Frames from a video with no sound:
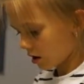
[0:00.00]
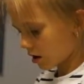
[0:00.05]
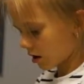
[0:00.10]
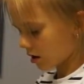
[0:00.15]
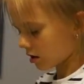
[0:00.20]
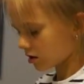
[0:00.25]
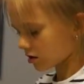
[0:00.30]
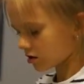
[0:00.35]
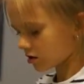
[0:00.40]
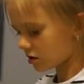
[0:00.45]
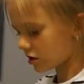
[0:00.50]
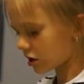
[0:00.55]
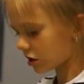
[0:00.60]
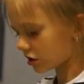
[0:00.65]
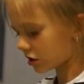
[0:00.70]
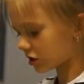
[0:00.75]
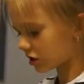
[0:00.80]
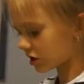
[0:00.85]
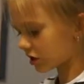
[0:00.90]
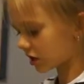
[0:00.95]
It's not
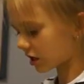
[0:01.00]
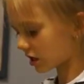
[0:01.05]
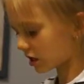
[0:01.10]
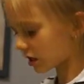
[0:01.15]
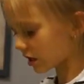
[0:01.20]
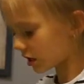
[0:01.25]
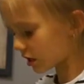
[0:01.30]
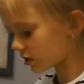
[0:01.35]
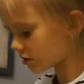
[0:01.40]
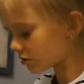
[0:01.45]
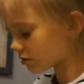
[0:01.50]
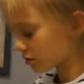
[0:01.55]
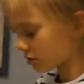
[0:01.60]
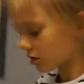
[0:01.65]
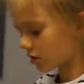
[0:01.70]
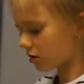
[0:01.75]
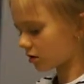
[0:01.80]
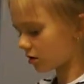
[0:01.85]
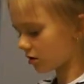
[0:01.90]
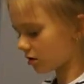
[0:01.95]
sticking, that's
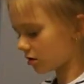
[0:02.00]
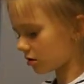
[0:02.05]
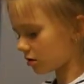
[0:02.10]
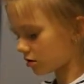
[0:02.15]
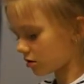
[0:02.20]
good.